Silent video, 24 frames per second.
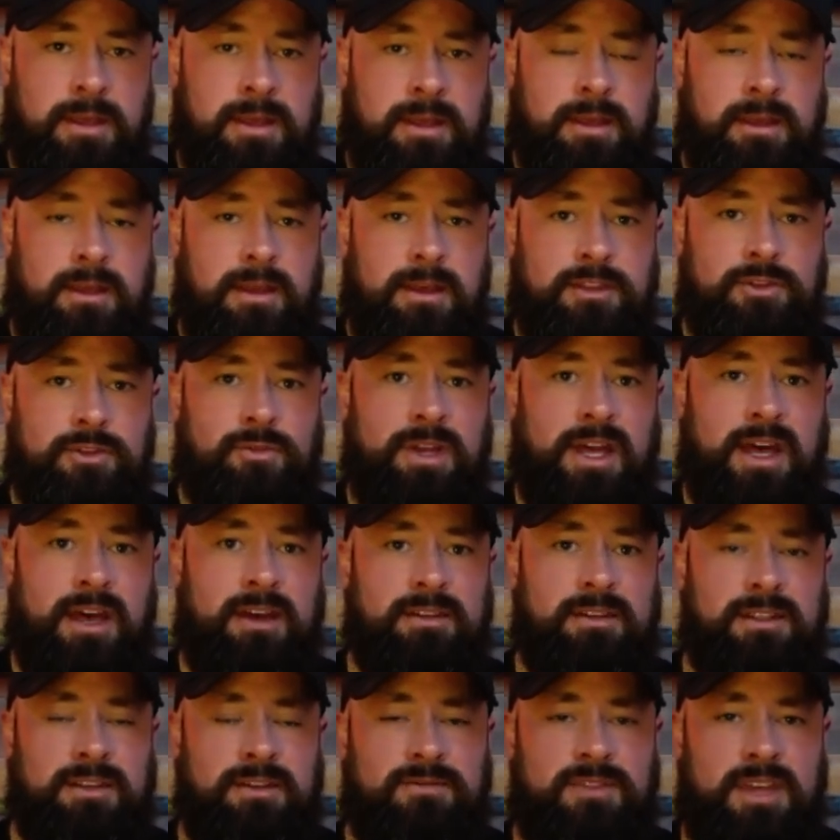And the
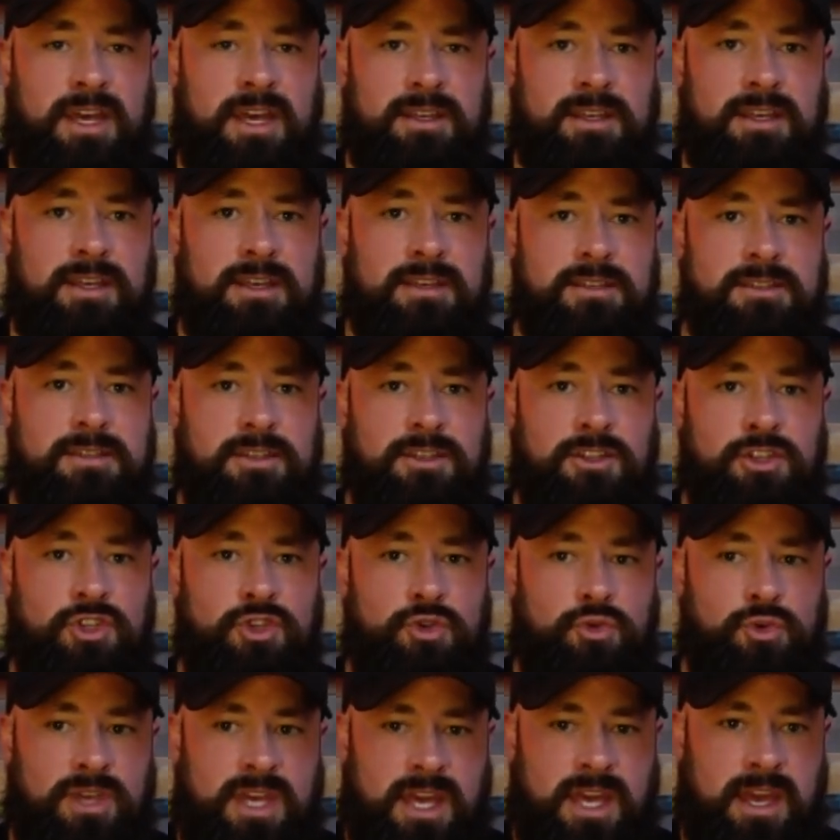reality of that is
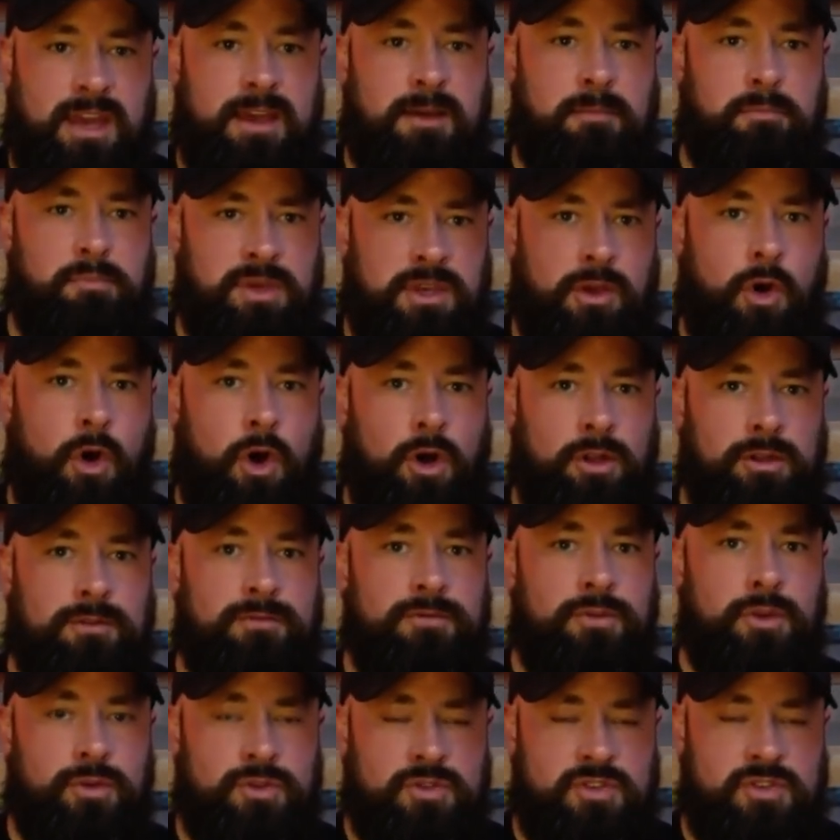you can't be all of
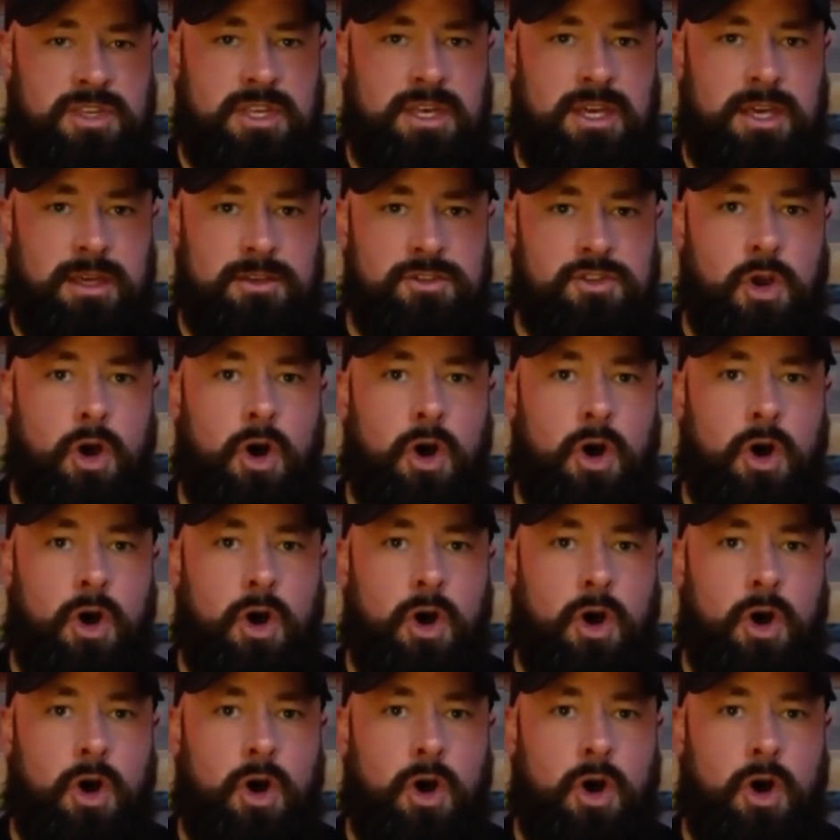those things